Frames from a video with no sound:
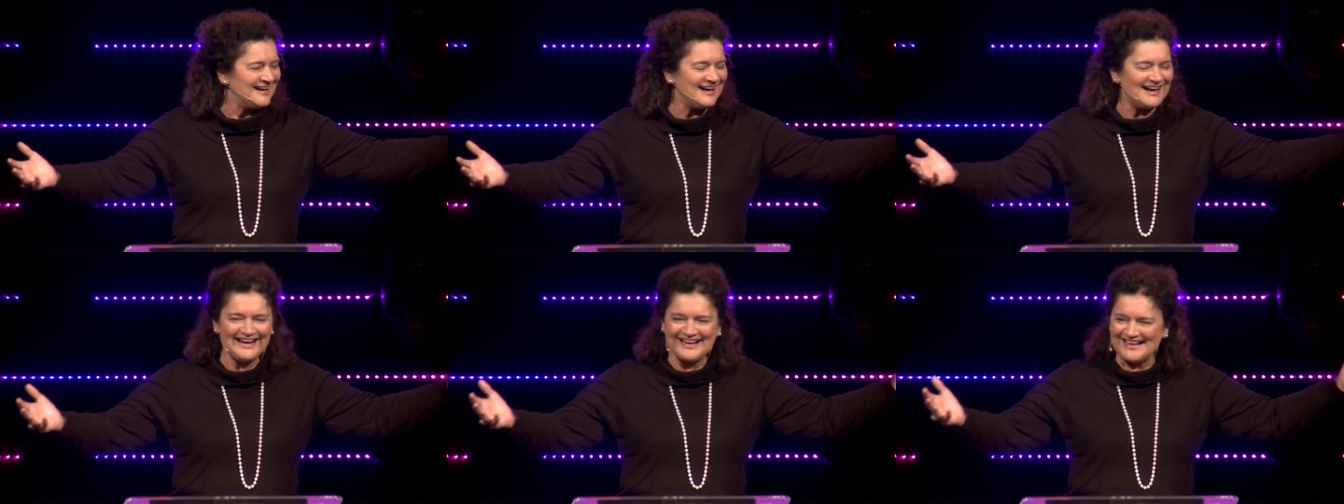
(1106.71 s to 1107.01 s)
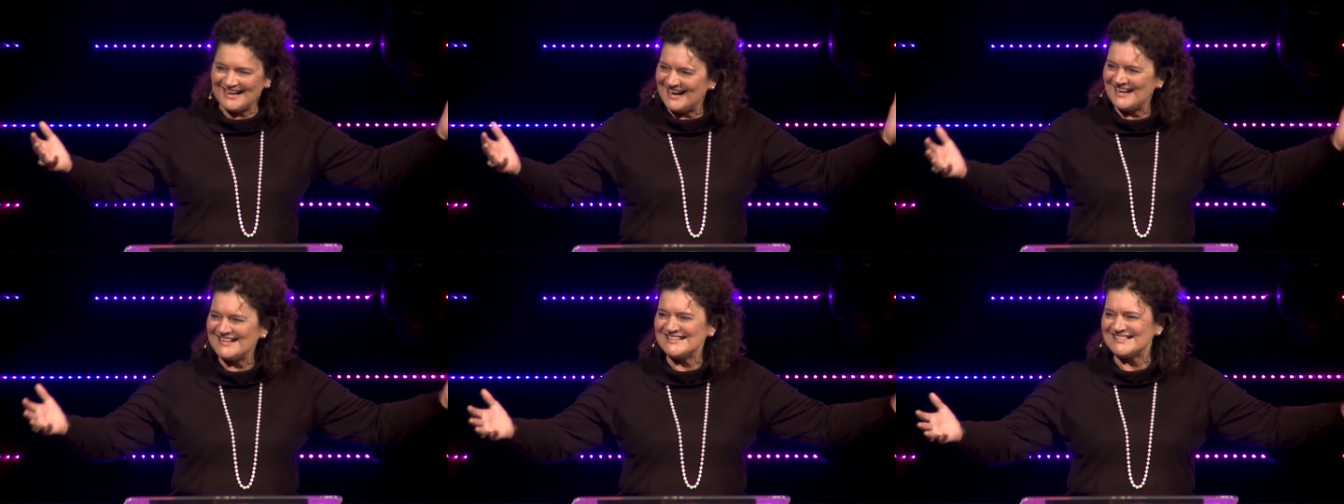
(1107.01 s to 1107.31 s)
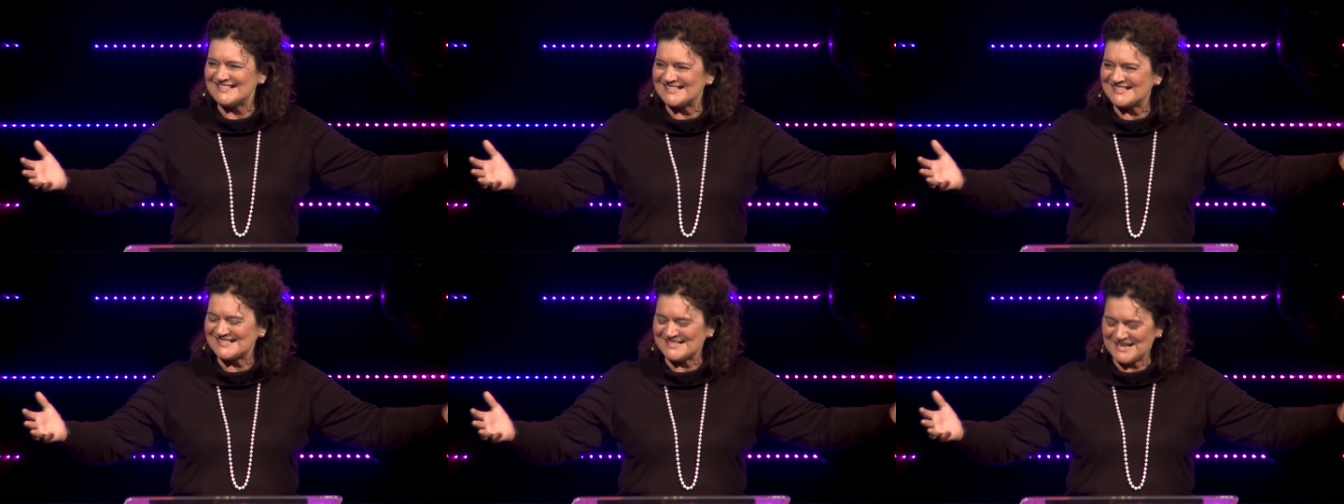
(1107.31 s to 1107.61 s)
I
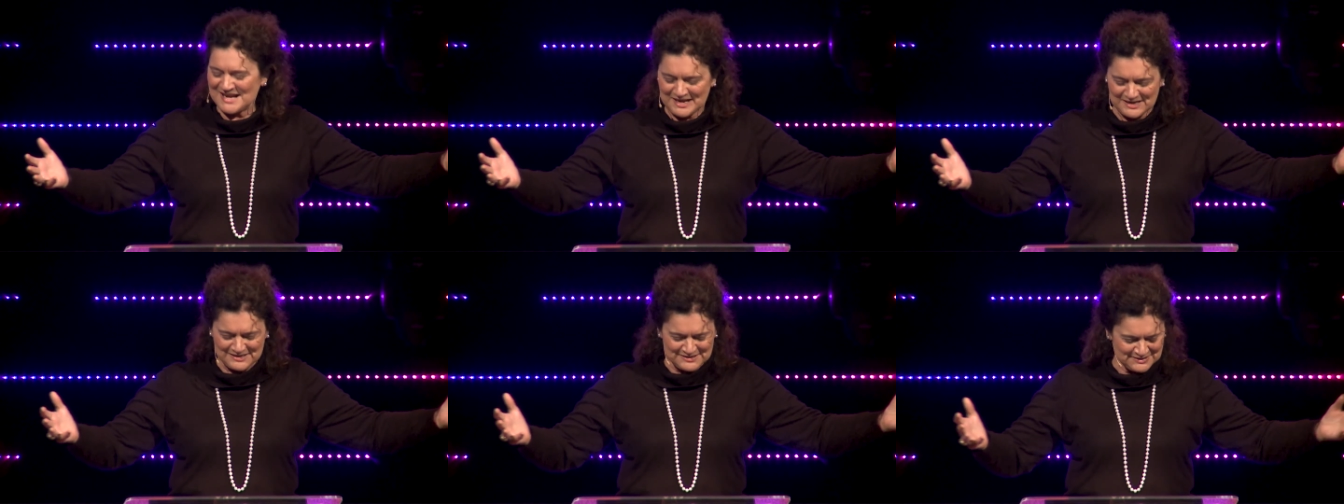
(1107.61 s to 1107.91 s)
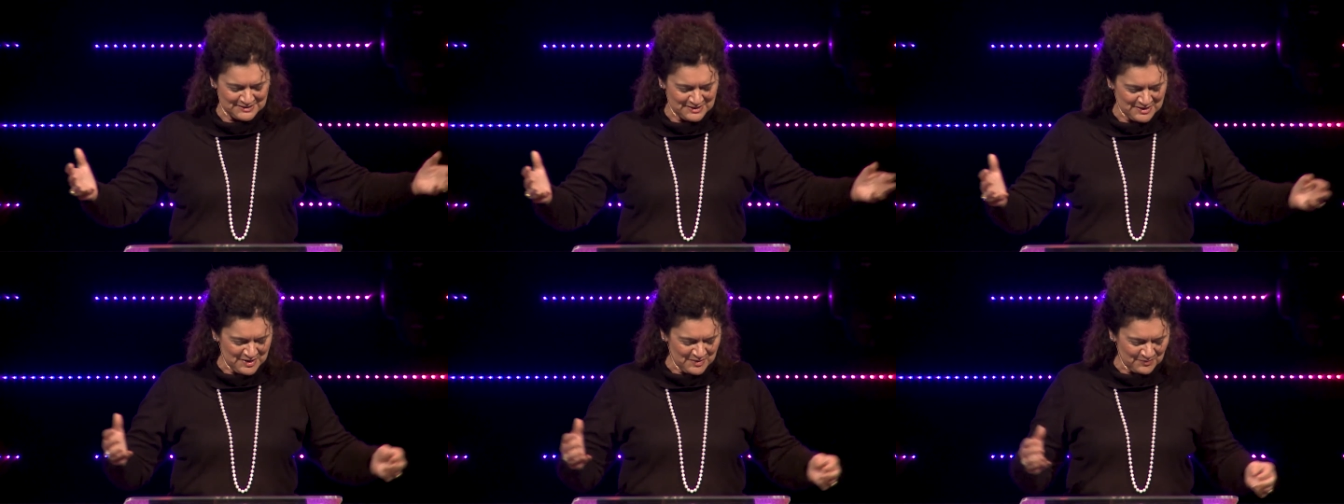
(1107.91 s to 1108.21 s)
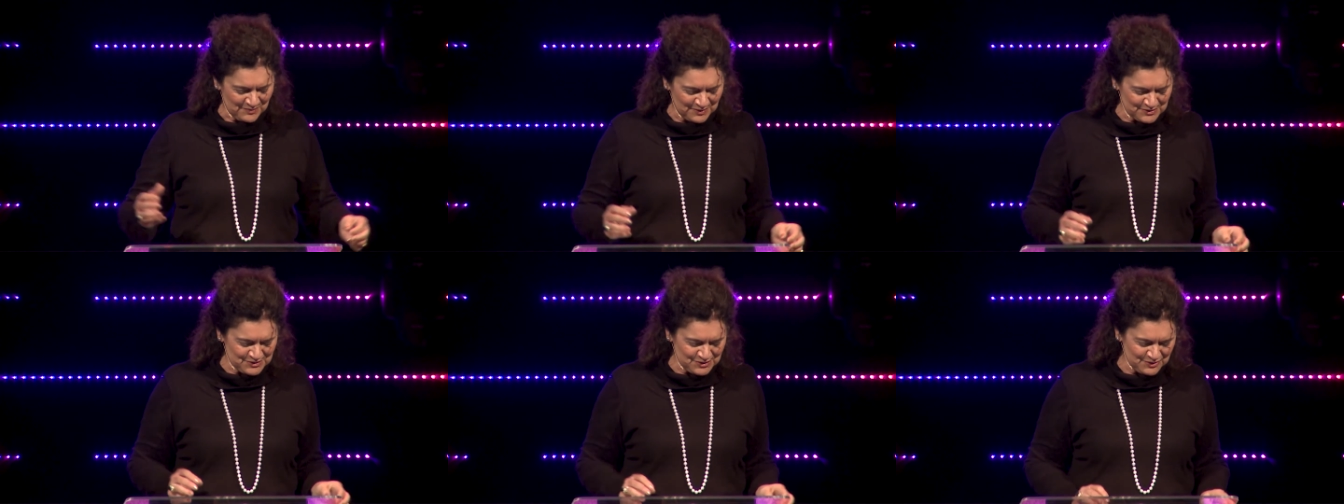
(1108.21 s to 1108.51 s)
understand
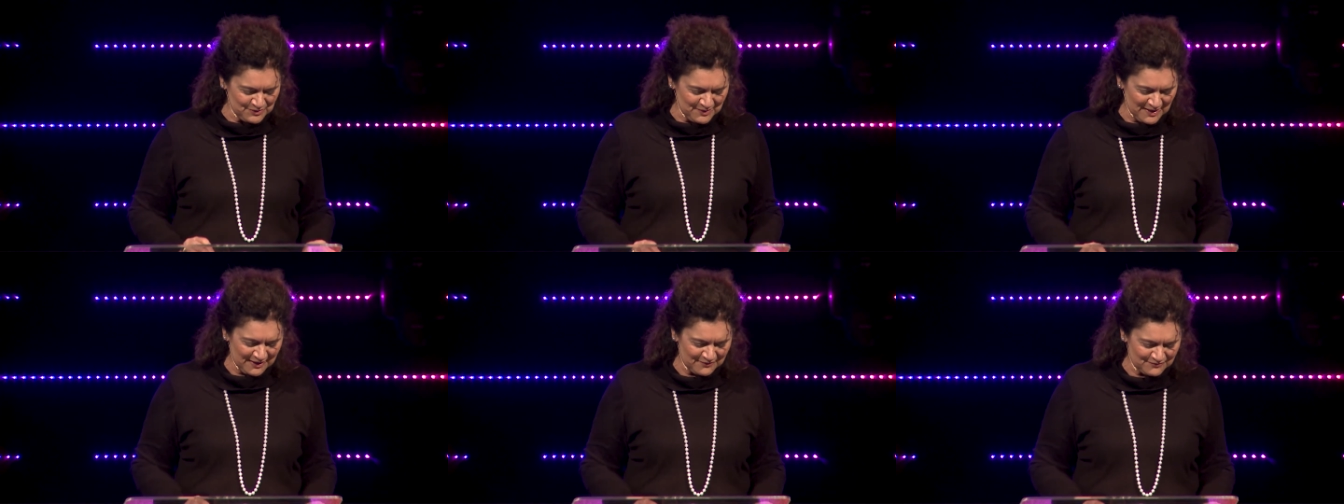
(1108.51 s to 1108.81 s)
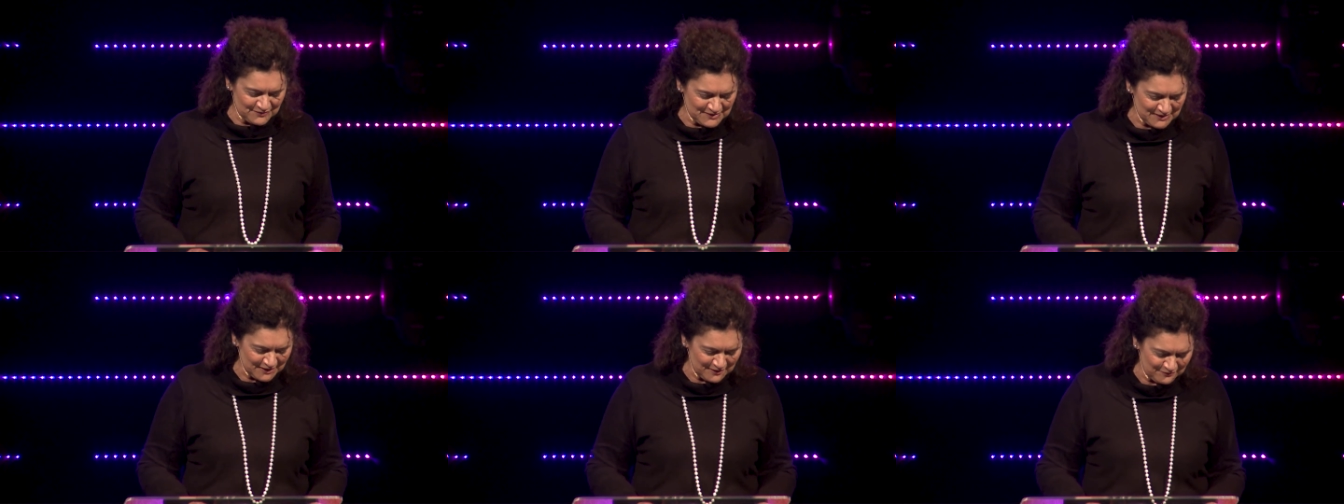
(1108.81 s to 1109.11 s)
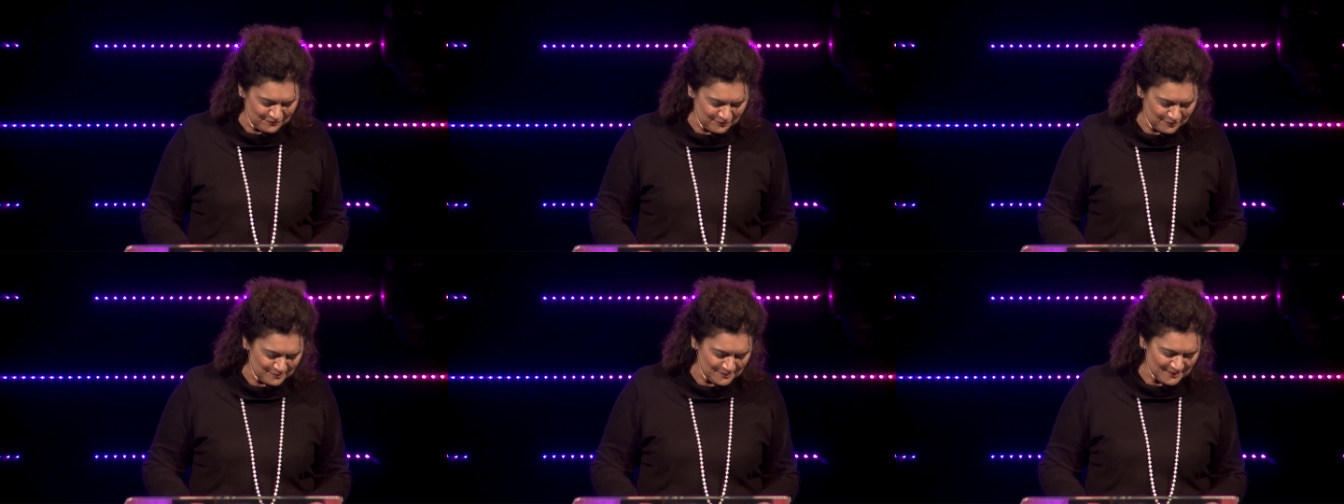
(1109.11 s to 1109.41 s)
what you have done
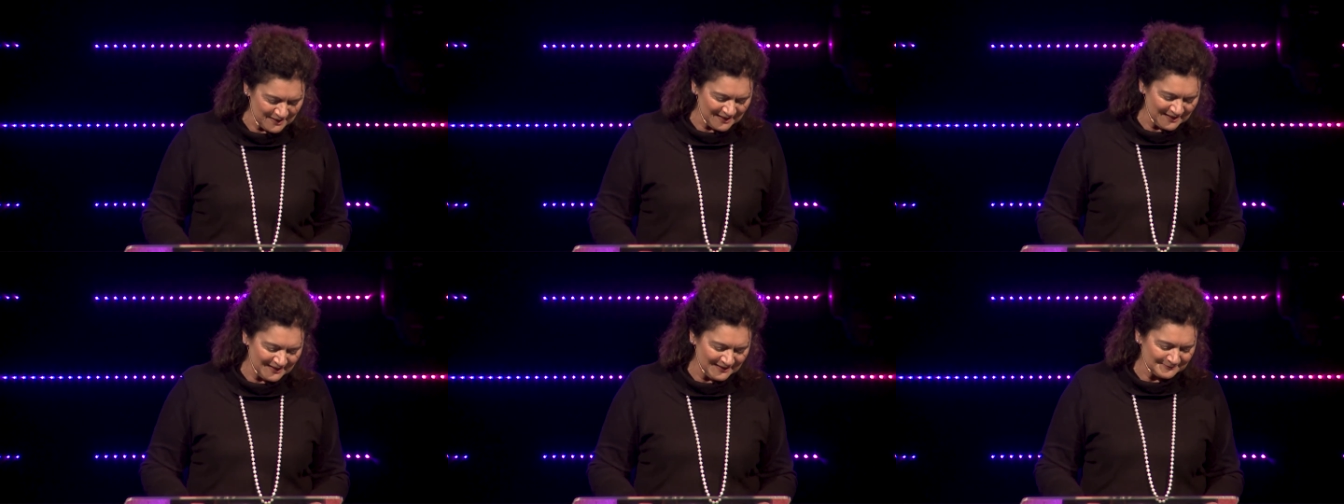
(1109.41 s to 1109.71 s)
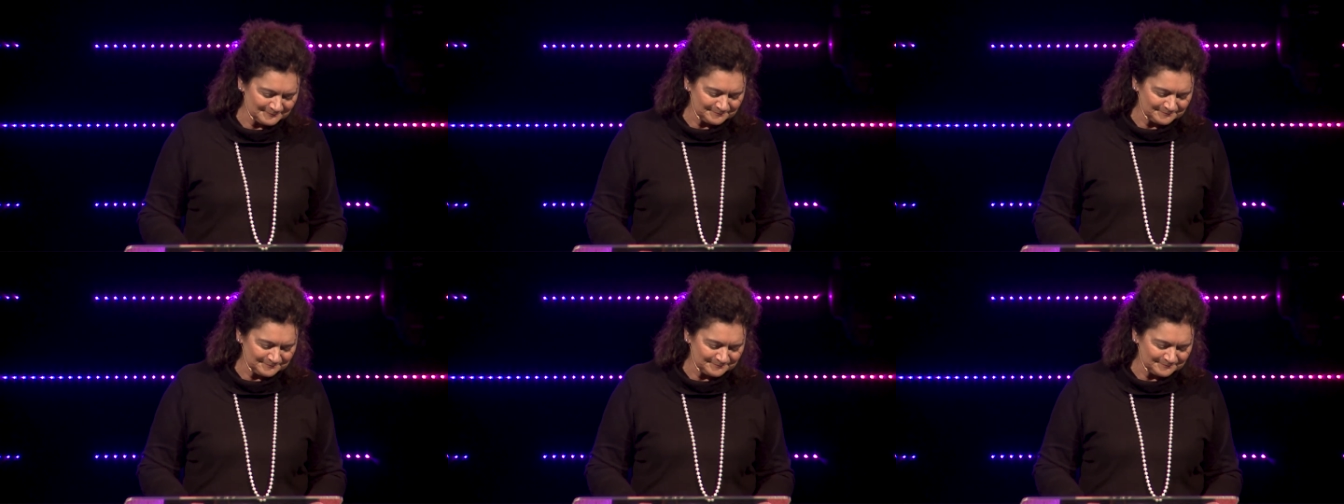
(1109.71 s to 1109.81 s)
for me.